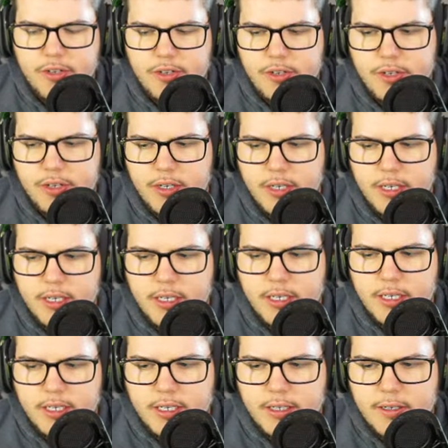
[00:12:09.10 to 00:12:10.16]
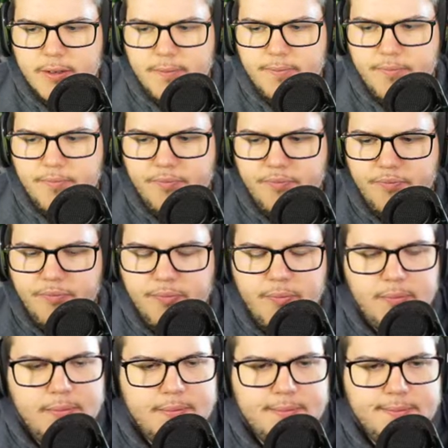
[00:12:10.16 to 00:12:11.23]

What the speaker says: (no one is talking)